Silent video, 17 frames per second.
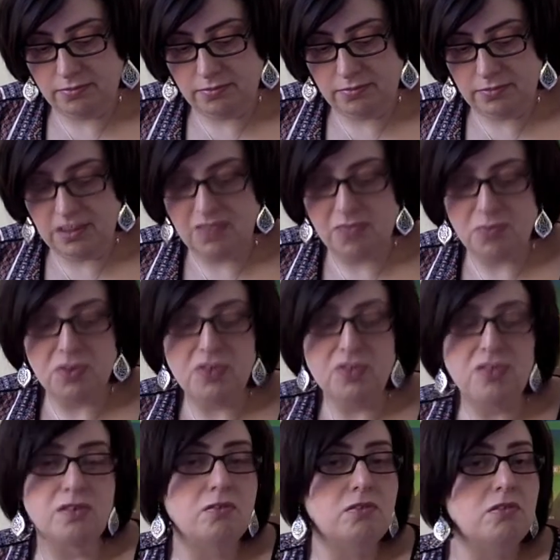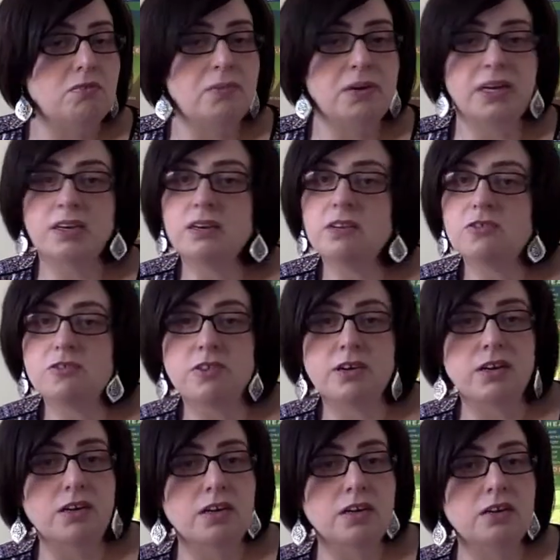This person could have been a
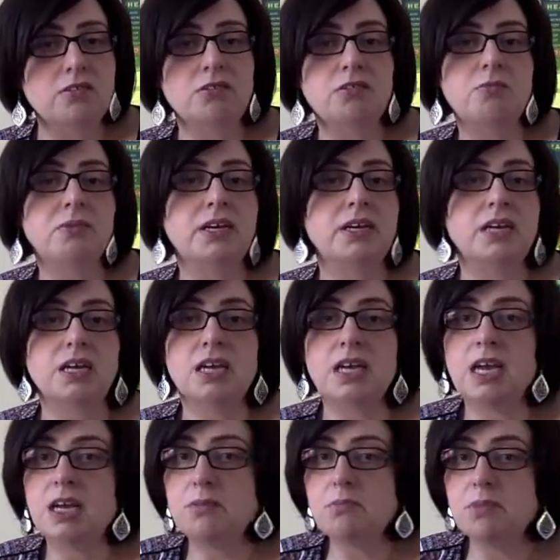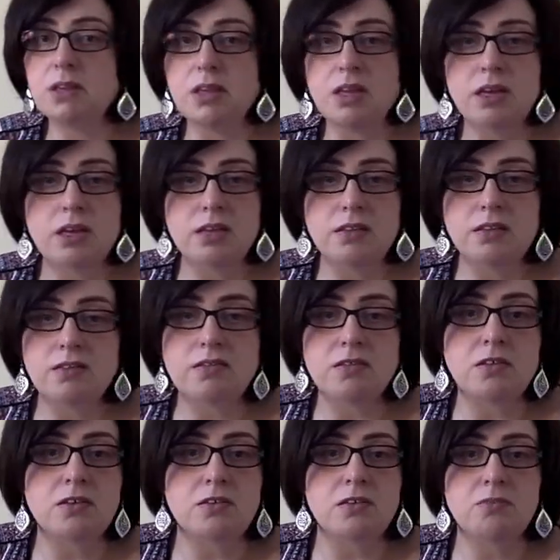drinker, could have been a gambler. This
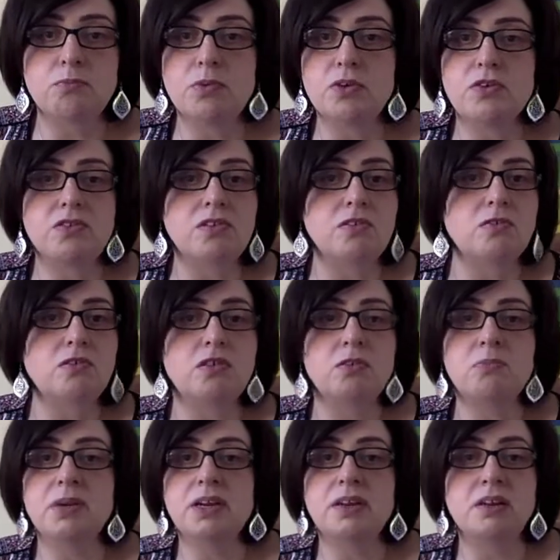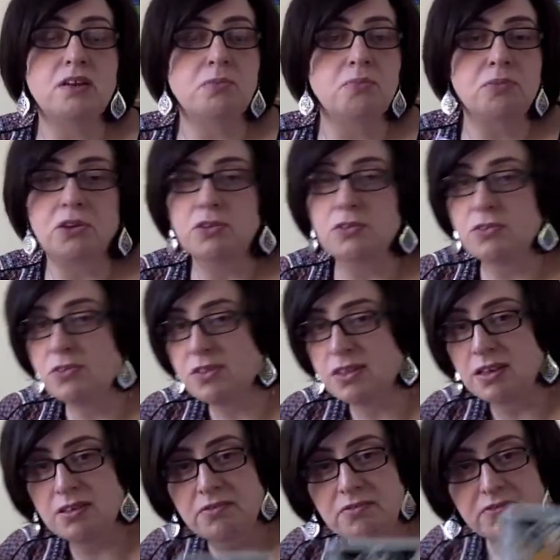person could have been
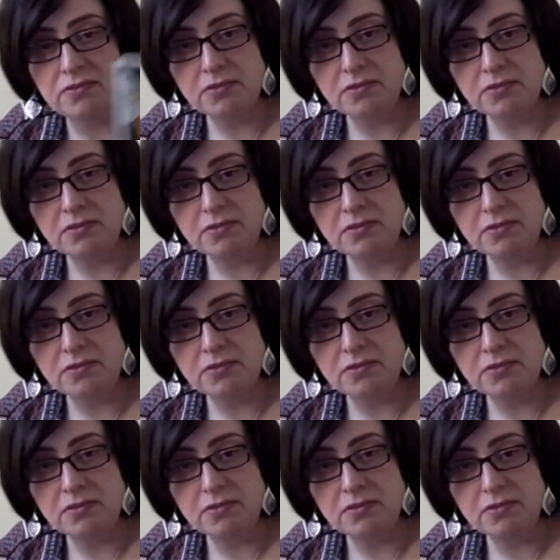abusive.